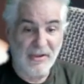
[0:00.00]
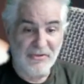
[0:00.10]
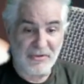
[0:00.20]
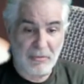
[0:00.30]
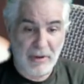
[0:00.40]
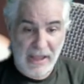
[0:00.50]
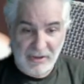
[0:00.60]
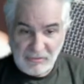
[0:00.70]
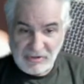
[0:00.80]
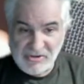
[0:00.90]
So when I
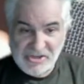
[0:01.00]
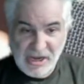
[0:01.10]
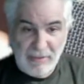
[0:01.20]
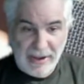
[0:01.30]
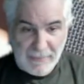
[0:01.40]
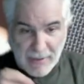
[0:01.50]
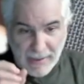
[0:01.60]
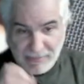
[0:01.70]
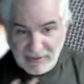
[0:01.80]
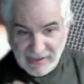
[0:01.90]
do the show, I can
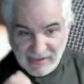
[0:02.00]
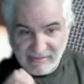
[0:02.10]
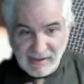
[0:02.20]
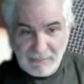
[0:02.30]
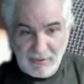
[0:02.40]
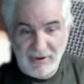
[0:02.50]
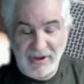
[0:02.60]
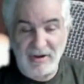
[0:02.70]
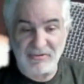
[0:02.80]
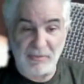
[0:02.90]
pop the links up on
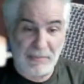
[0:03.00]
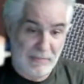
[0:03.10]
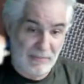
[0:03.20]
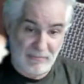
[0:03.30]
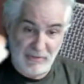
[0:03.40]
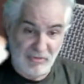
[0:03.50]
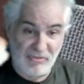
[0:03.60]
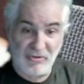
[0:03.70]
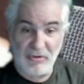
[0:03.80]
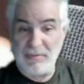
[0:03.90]
there so people from
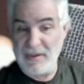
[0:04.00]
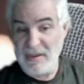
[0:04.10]
YouTube,